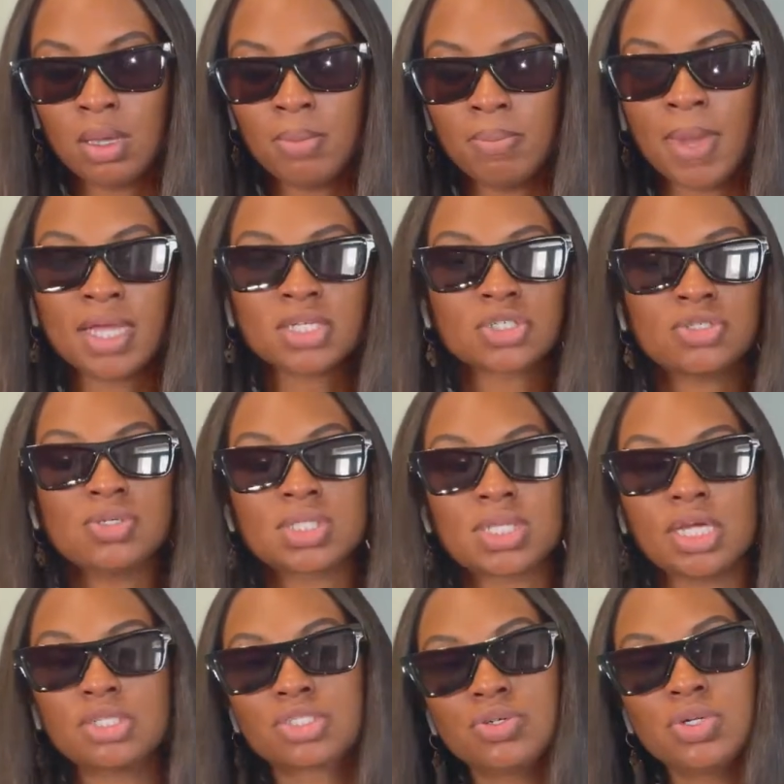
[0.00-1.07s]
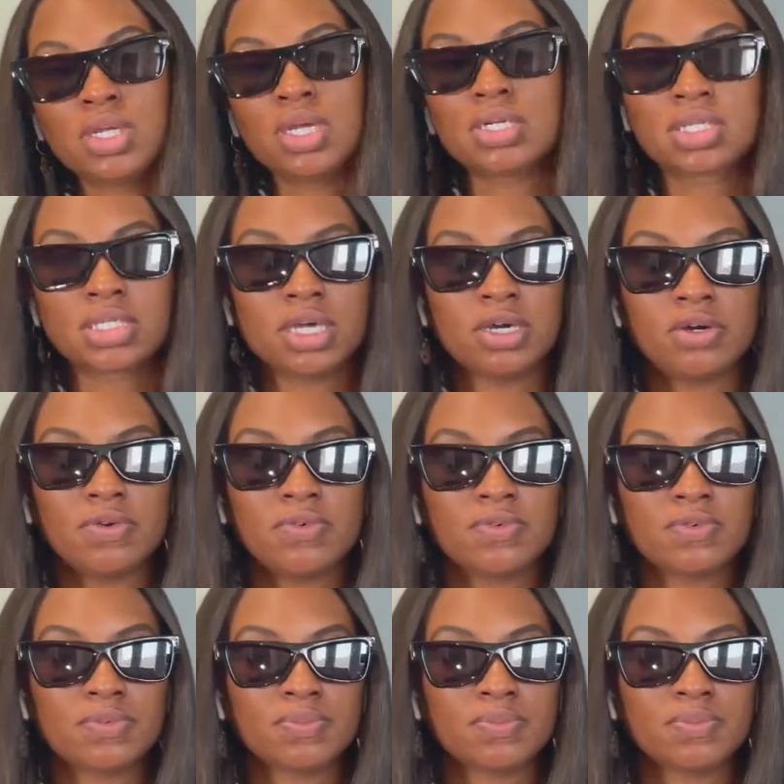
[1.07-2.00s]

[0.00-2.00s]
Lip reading: Make sure you stay true to yourself,